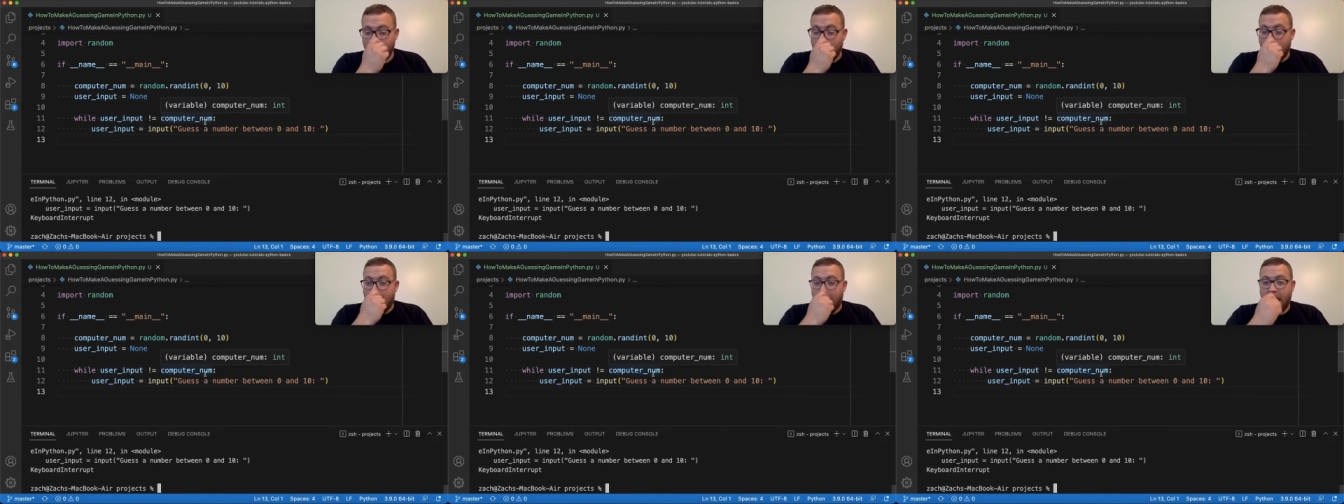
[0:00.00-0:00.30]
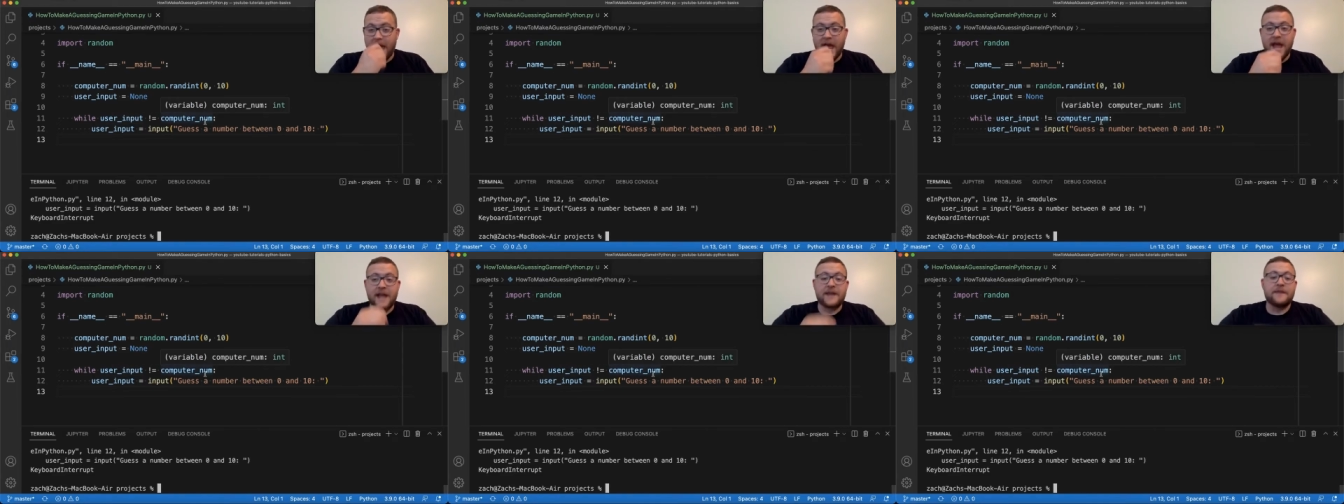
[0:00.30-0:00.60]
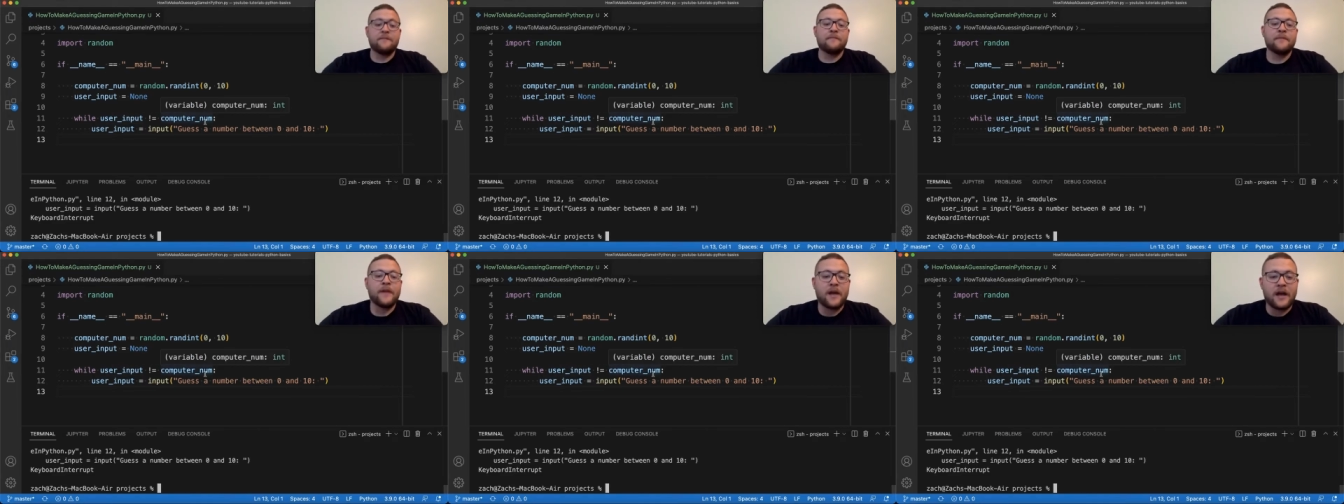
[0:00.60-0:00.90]
And
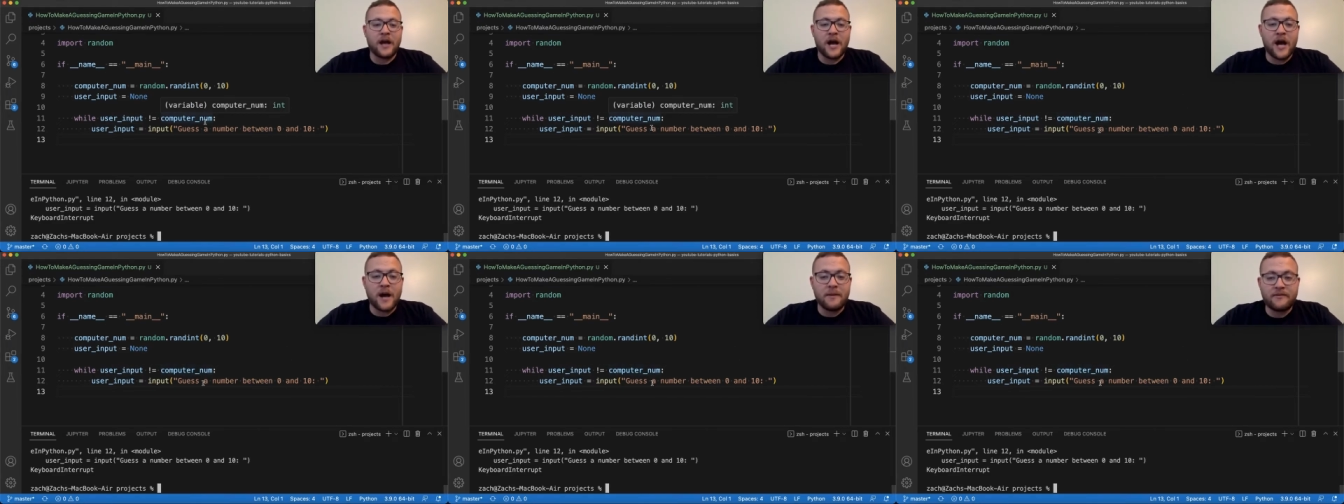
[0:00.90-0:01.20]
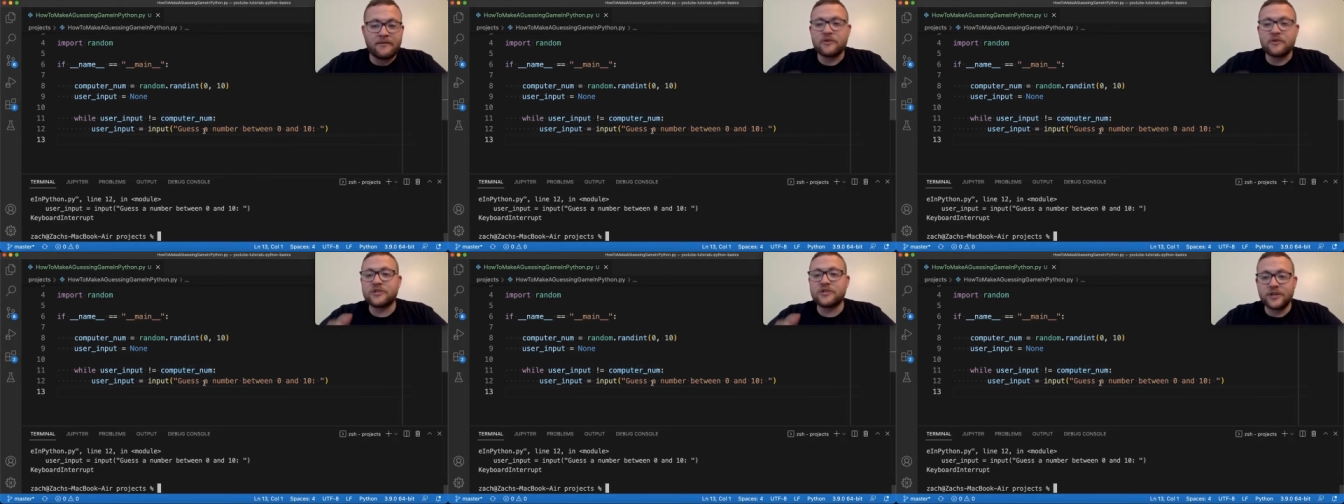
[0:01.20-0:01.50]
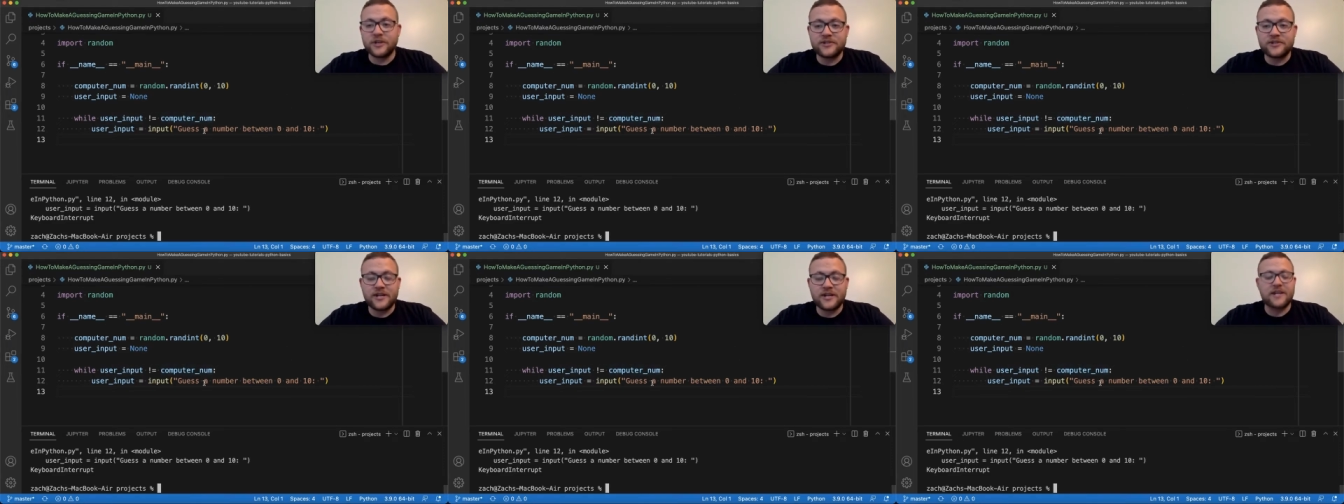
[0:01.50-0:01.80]
um, if you're
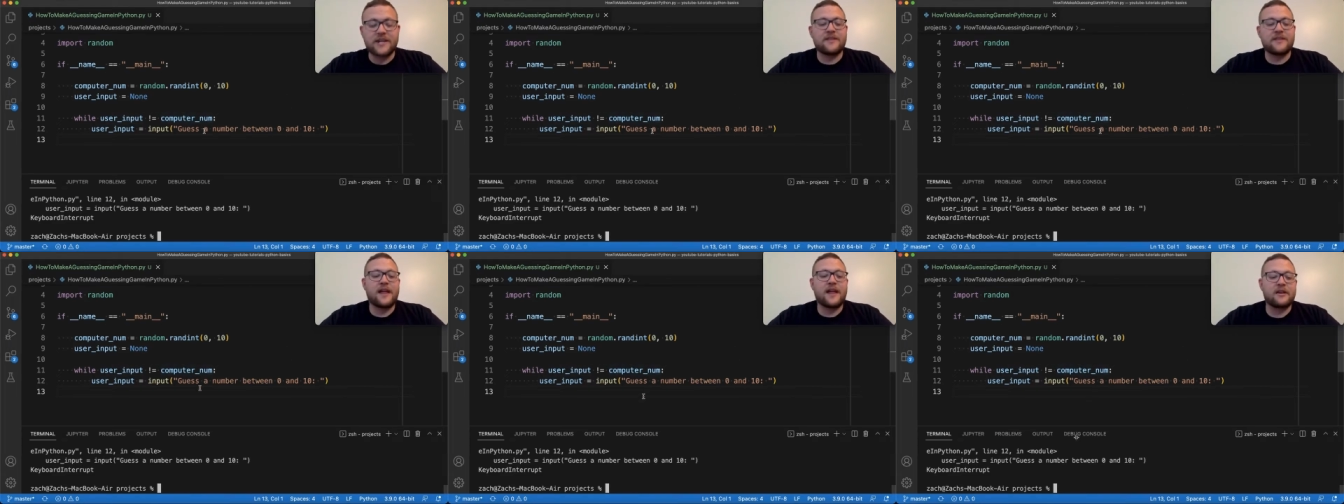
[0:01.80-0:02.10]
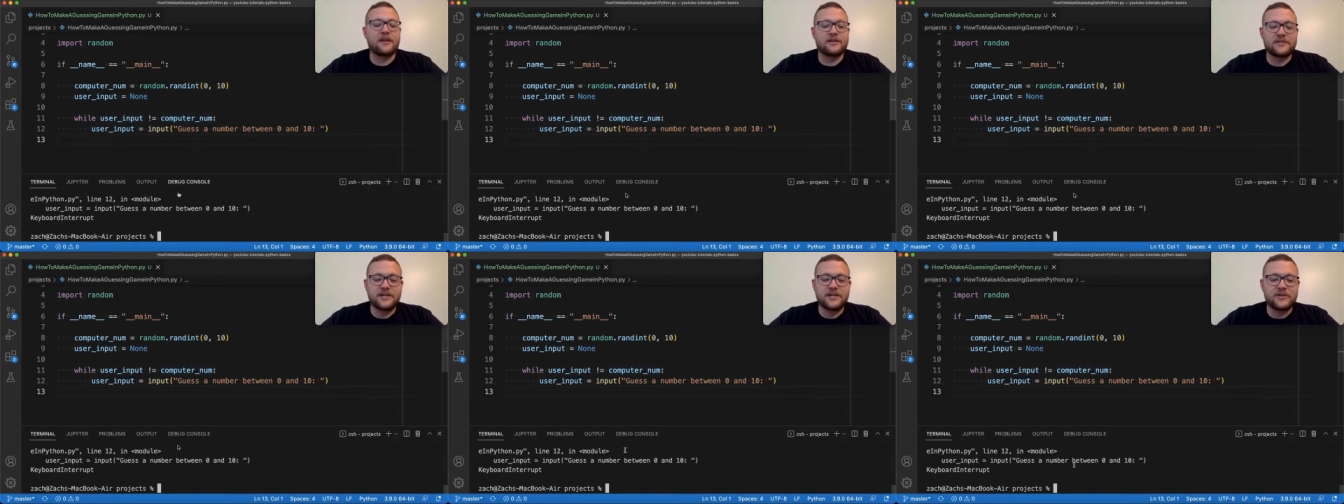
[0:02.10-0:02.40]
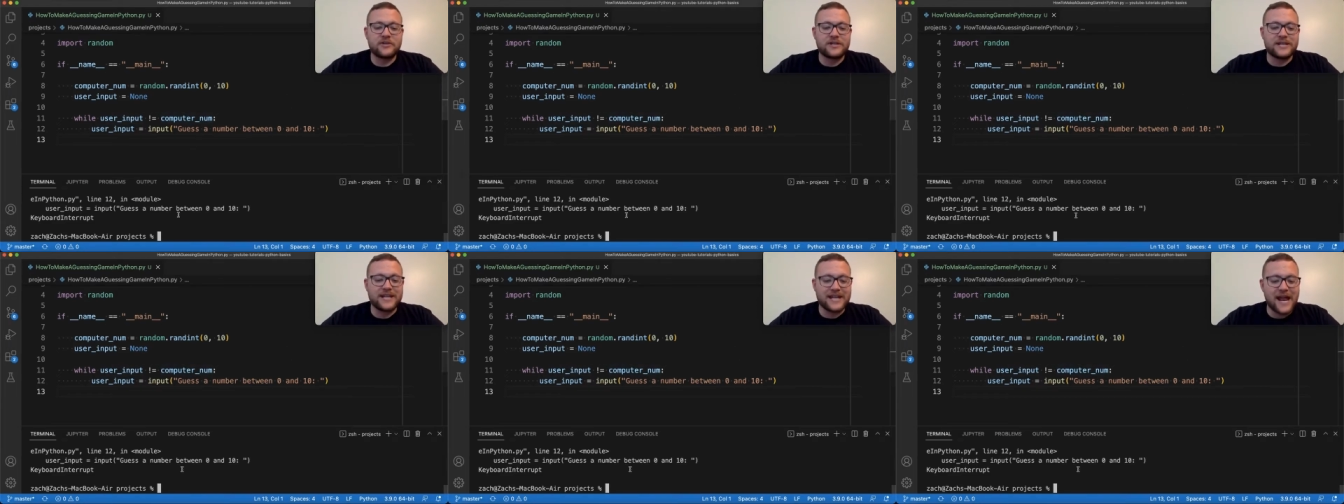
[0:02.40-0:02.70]
still stuck in that,
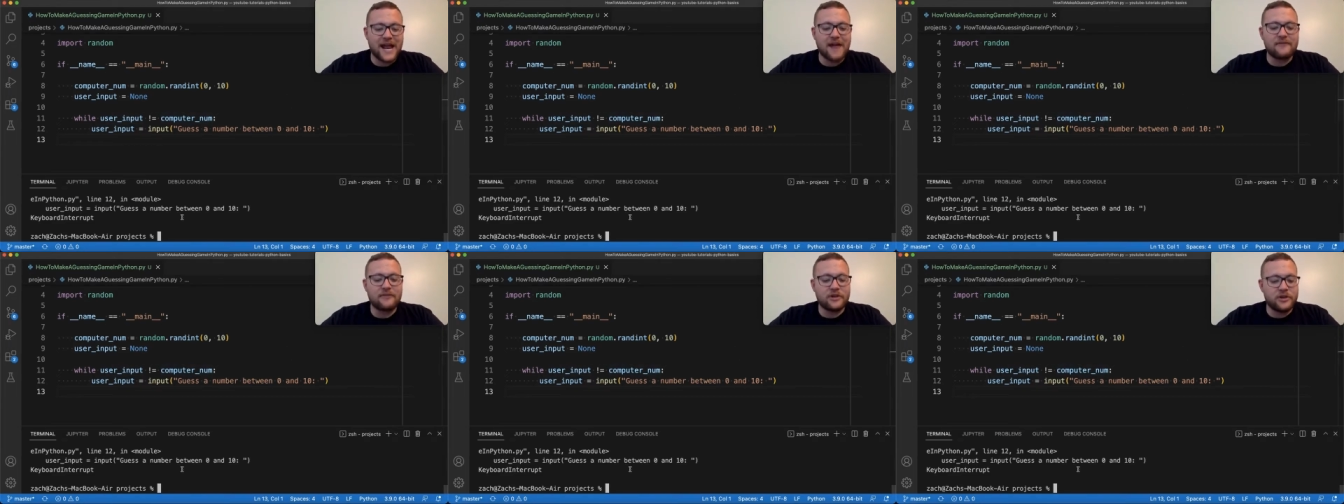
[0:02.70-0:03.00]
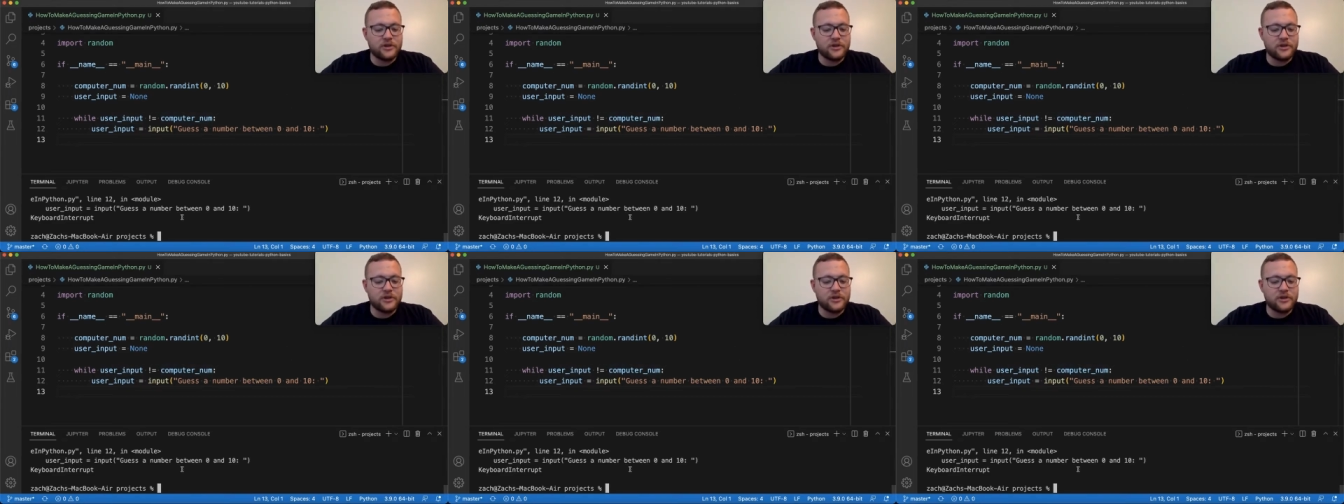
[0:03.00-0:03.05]
essentially to get out of it,